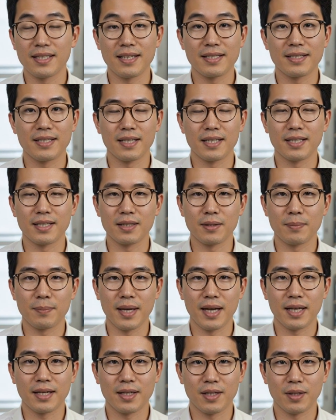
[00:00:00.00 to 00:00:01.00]
easy to either
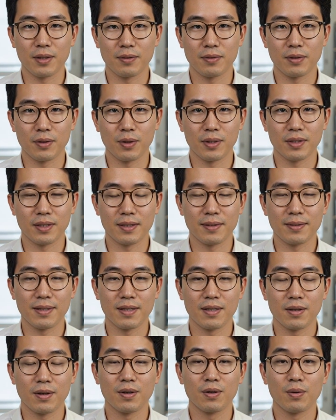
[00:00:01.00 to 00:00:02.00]
panic over or
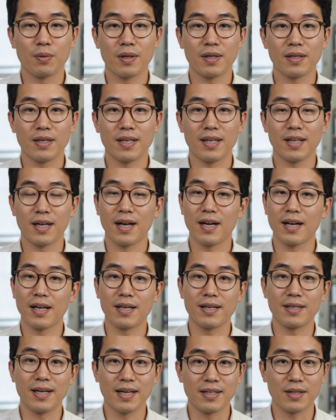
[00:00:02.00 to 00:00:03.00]
dismiss too quickly,
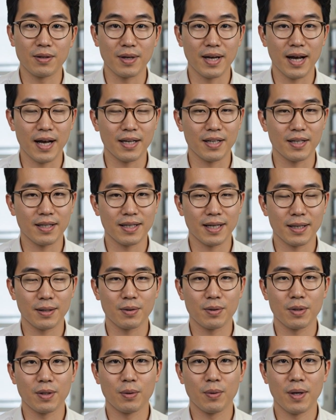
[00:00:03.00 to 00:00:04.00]
and neither reaction gets
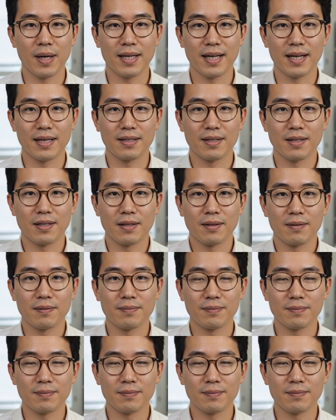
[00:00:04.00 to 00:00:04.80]
you to the right answer.